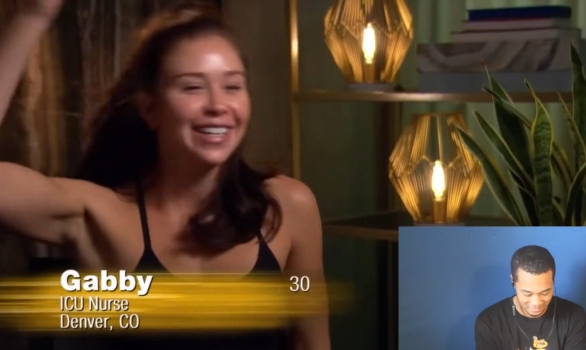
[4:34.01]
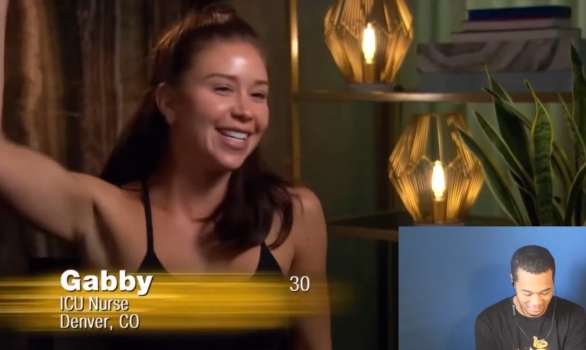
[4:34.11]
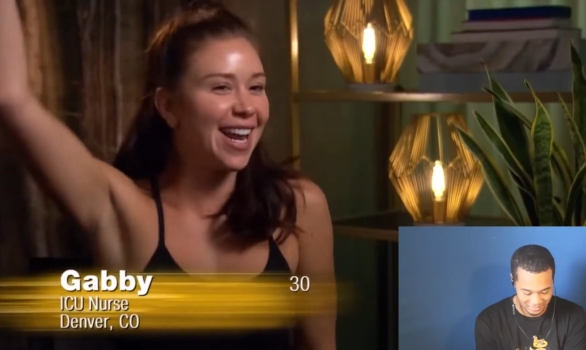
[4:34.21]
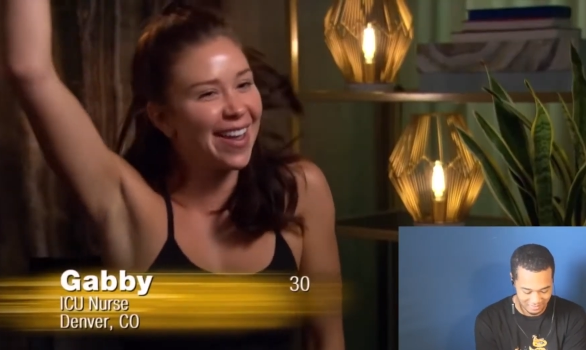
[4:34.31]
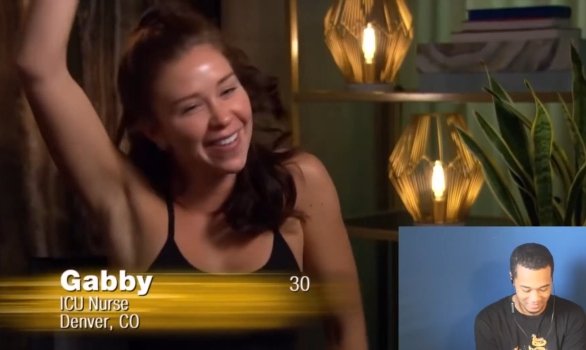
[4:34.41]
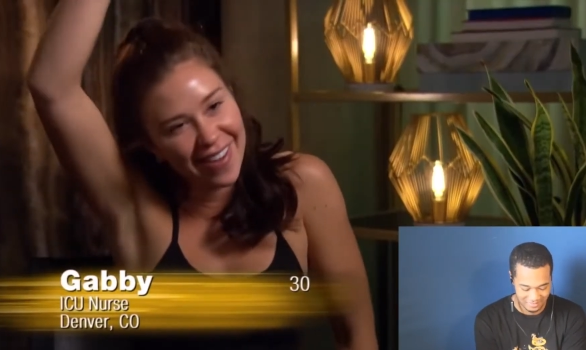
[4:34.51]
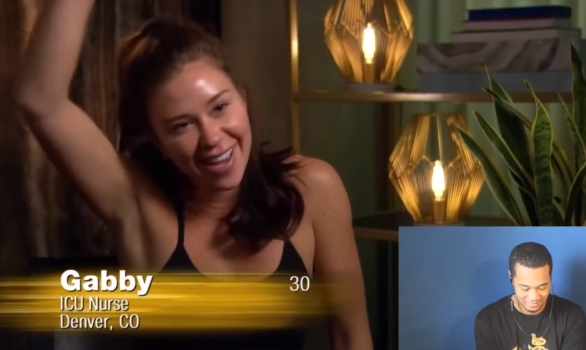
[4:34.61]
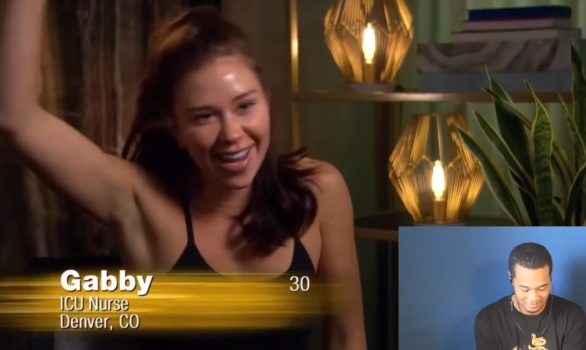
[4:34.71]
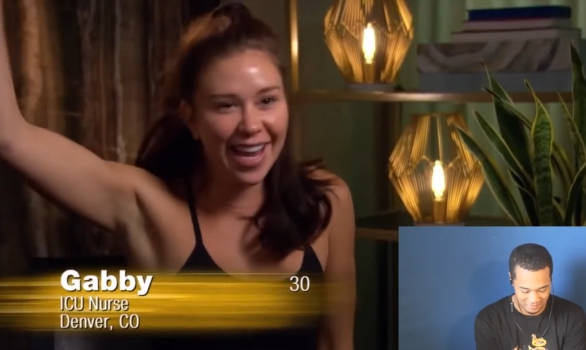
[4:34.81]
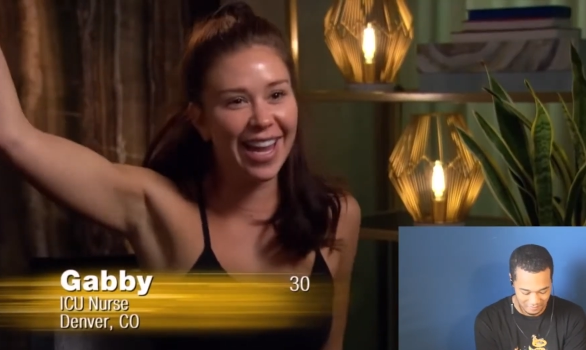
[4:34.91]

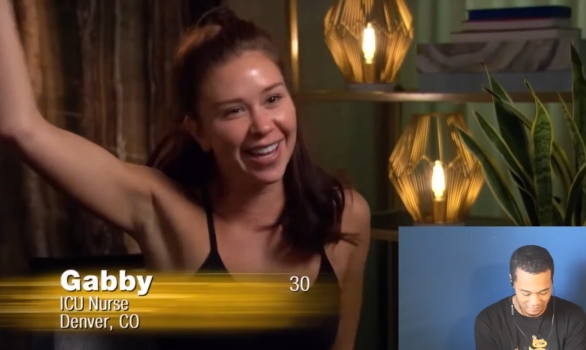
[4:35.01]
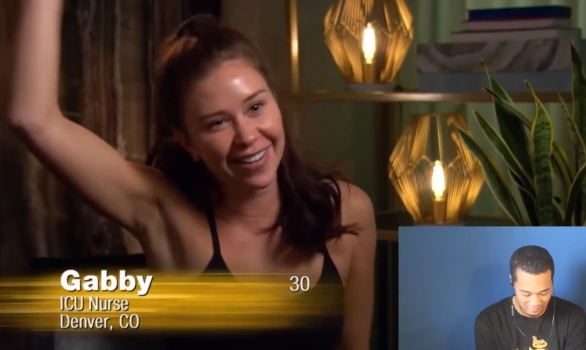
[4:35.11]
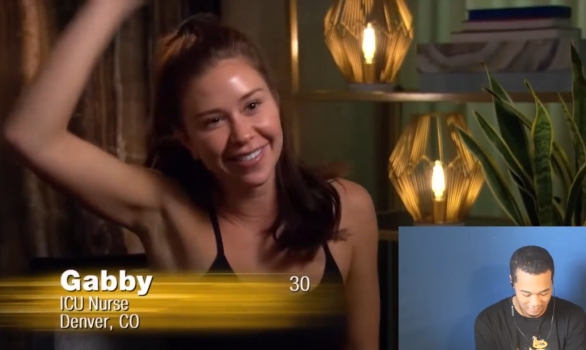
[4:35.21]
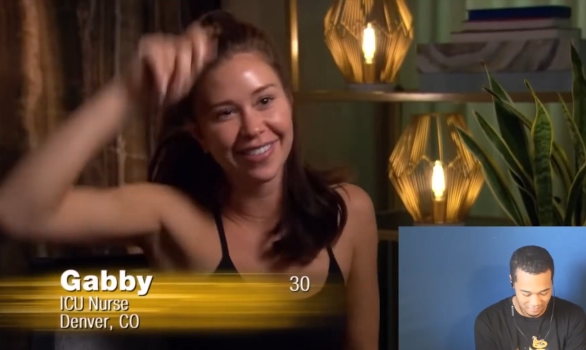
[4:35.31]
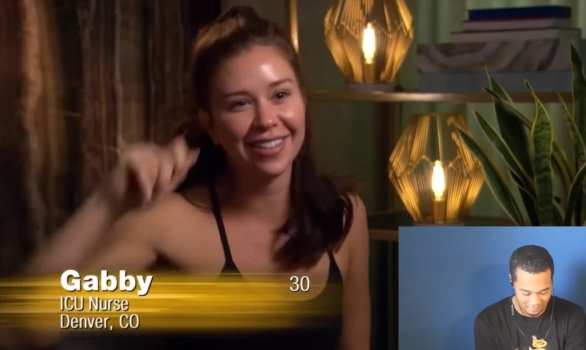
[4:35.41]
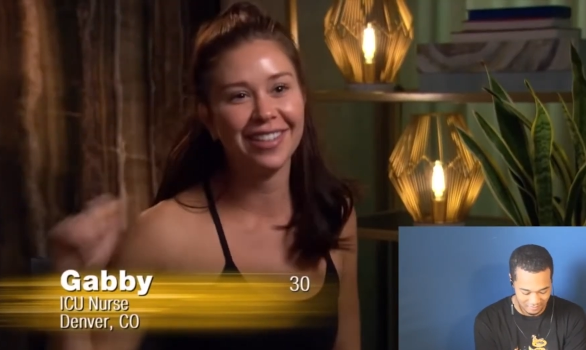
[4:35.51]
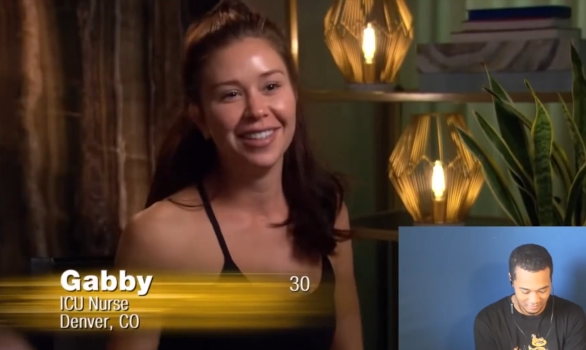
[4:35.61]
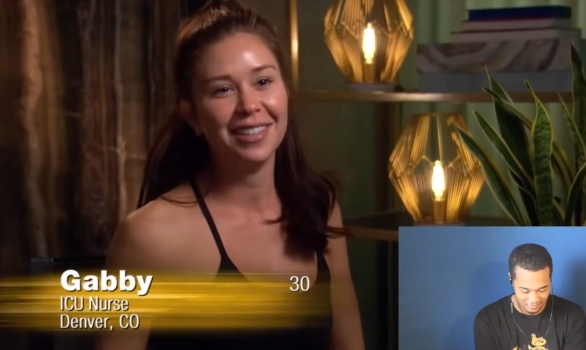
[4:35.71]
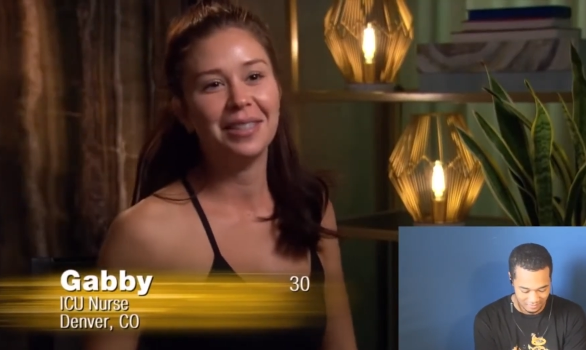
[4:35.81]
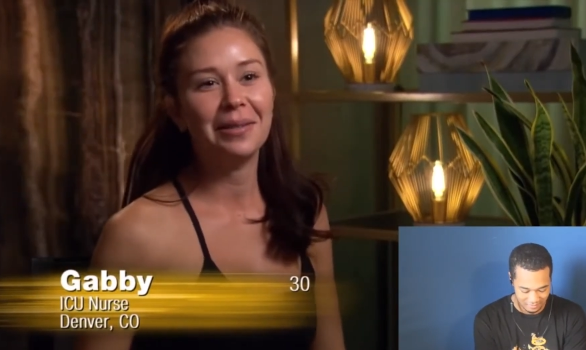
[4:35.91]

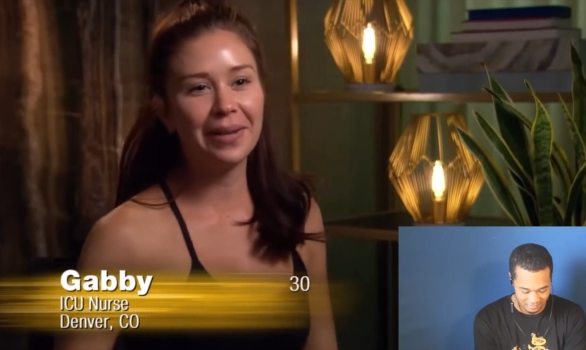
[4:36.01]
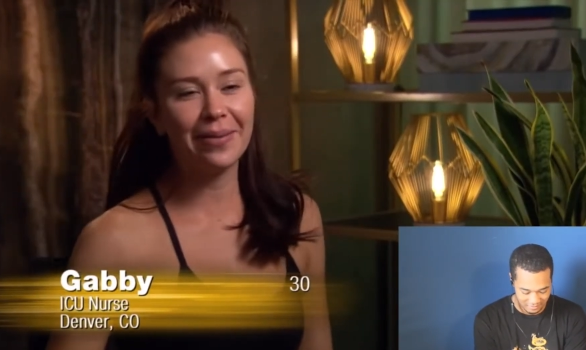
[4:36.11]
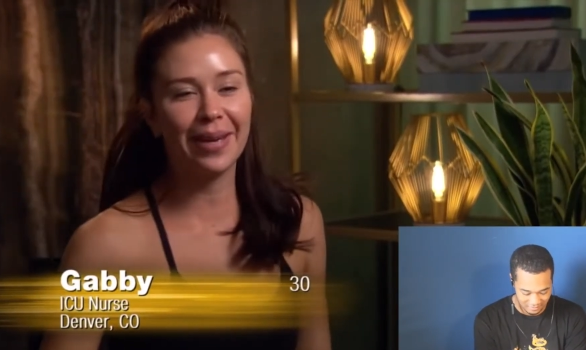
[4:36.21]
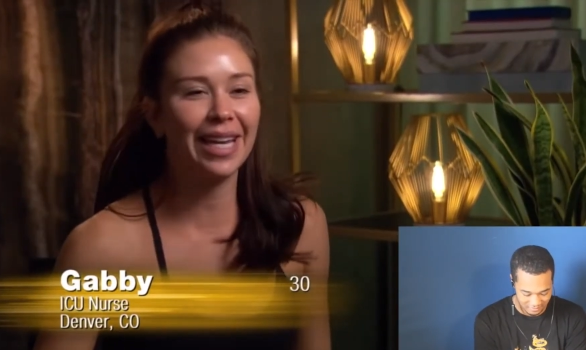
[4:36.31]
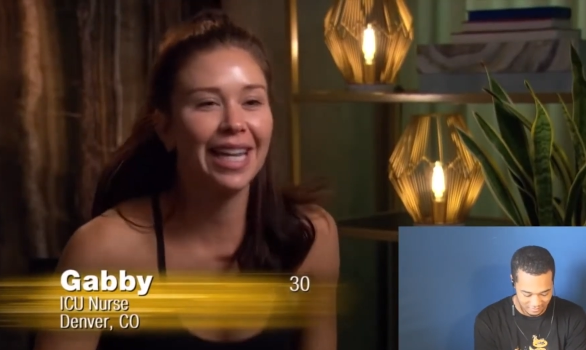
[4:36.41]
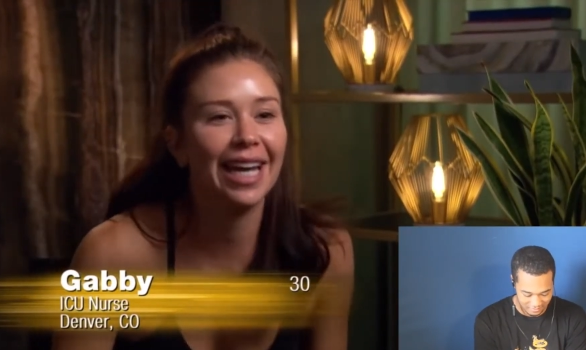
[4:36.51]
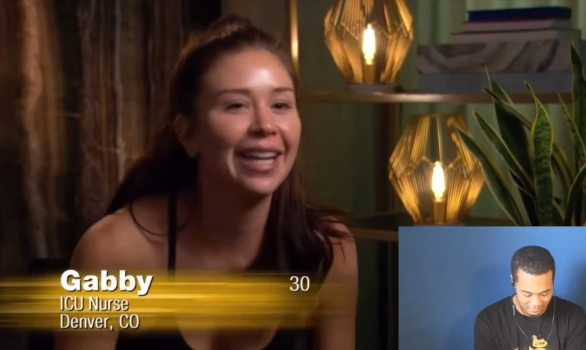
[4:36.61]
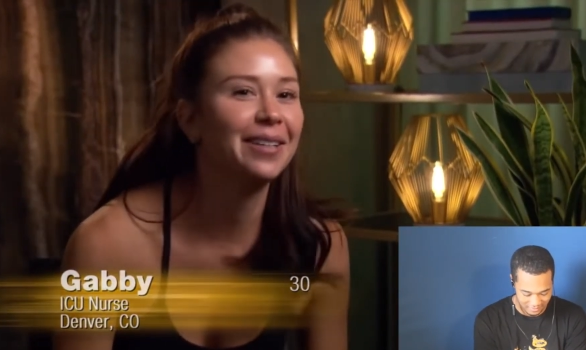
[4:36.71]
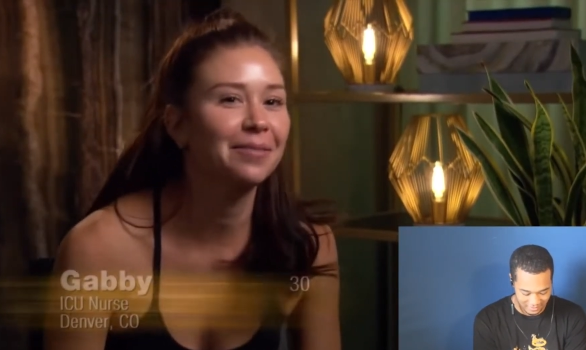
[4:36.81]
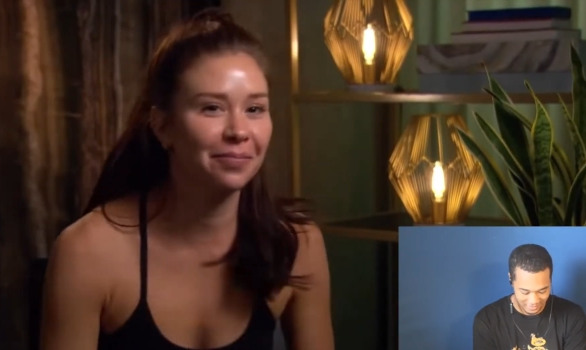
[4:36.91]
Speaker 1: Genevieve, we made
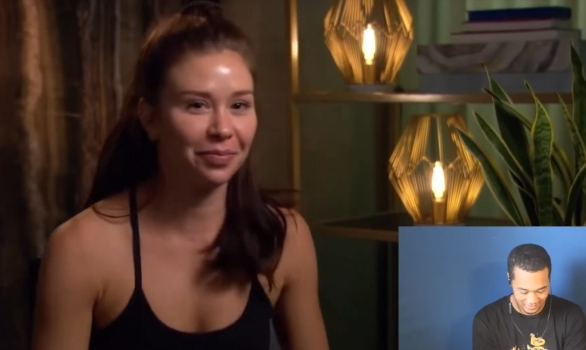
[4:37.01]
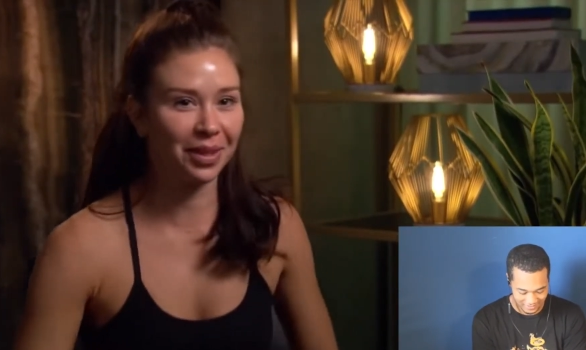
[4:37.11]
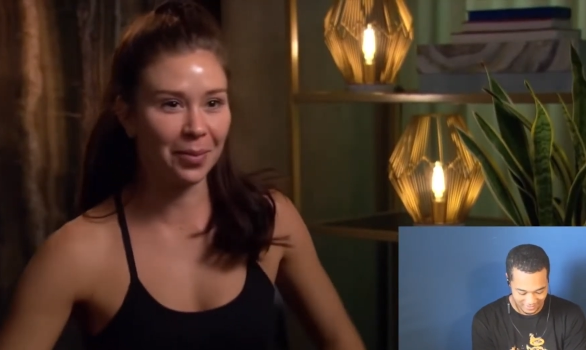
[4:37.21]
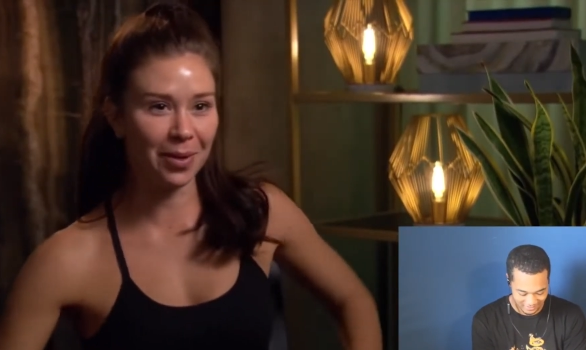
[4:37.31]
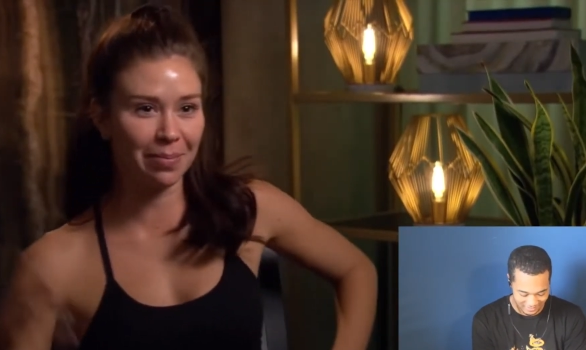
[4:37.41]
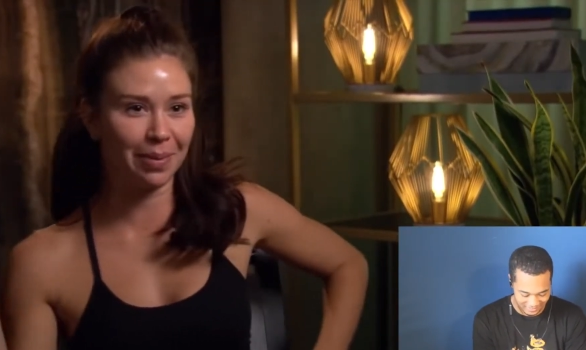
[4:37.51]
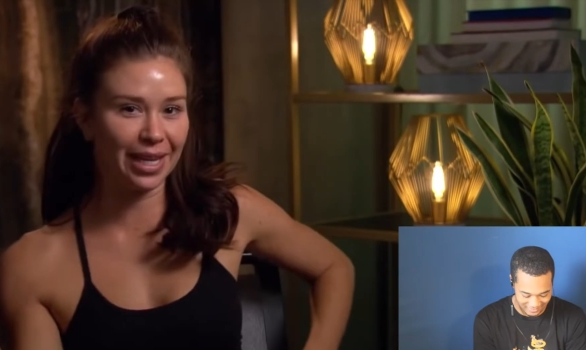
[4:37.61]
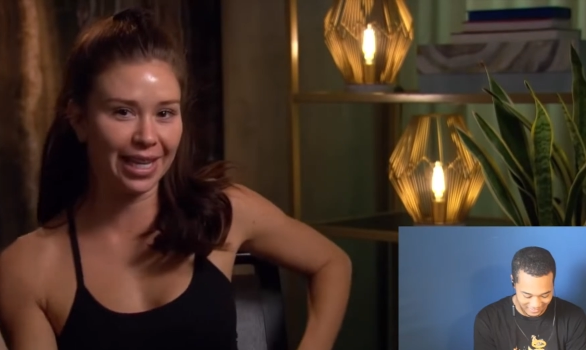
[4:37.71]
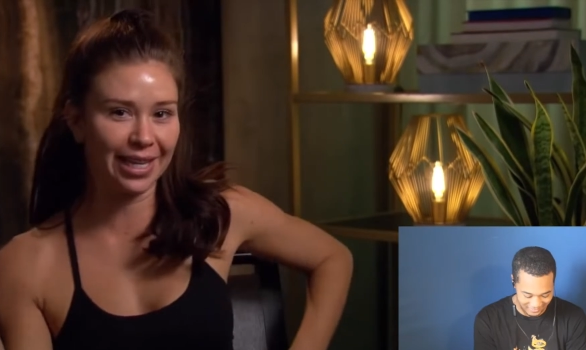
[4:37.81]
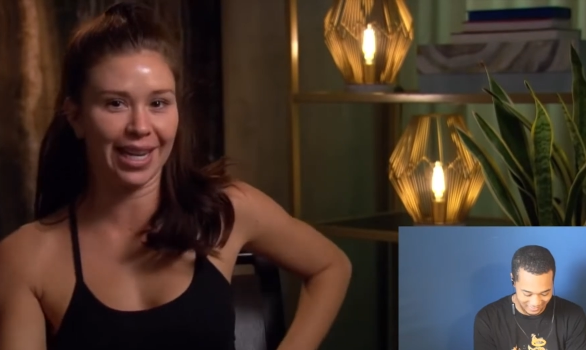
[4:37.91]
it. We
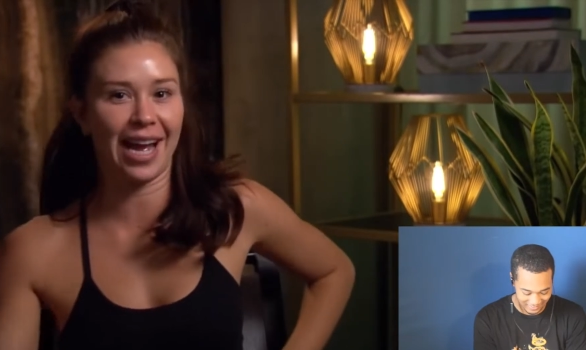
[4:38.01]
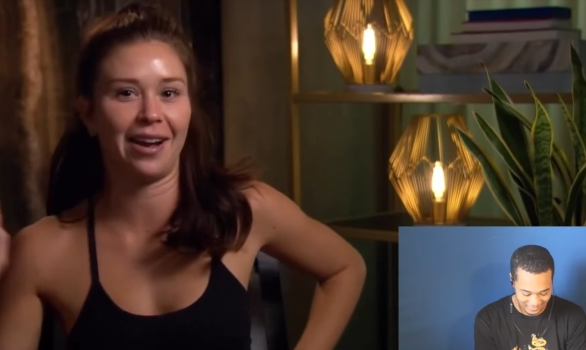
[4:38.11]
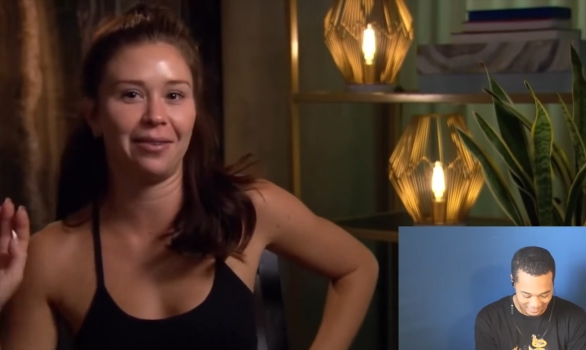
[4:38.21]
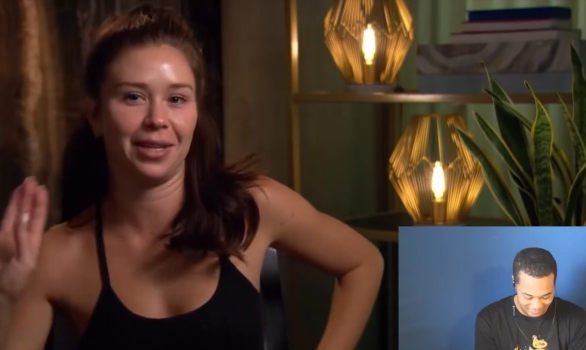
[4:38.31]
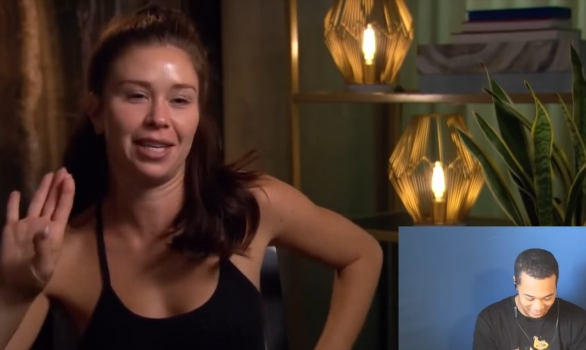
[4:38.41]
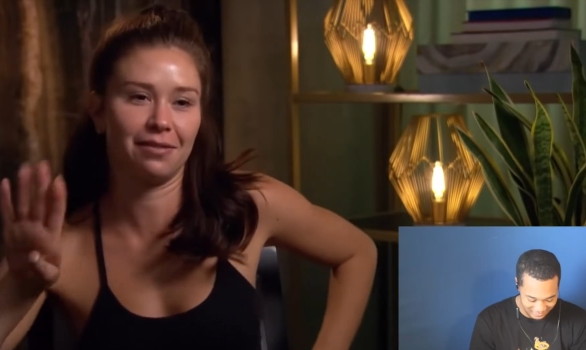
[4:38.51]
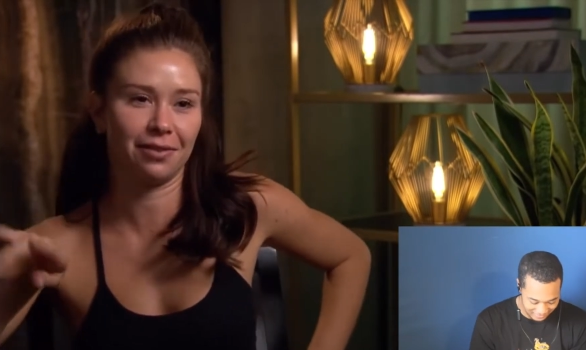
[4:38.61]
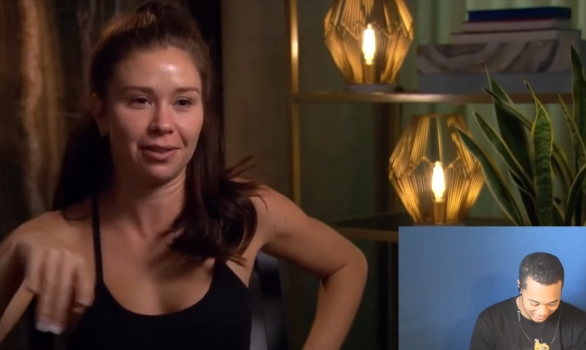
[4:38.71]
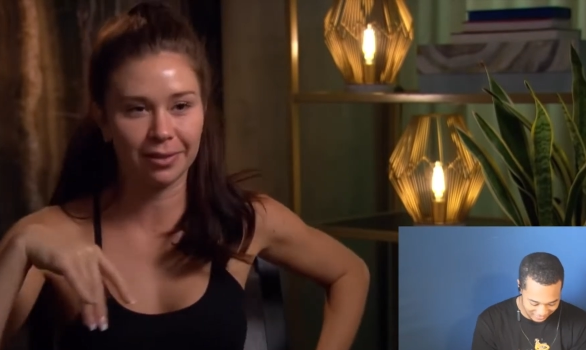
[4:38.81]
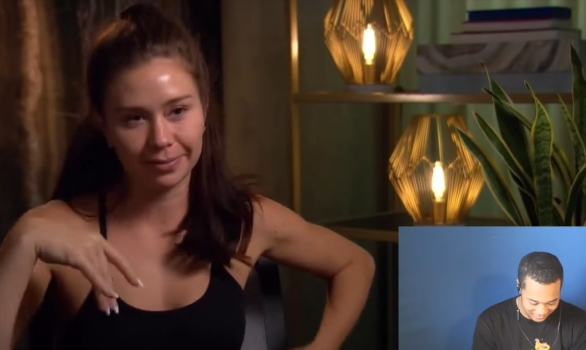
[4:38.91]
beat out evil.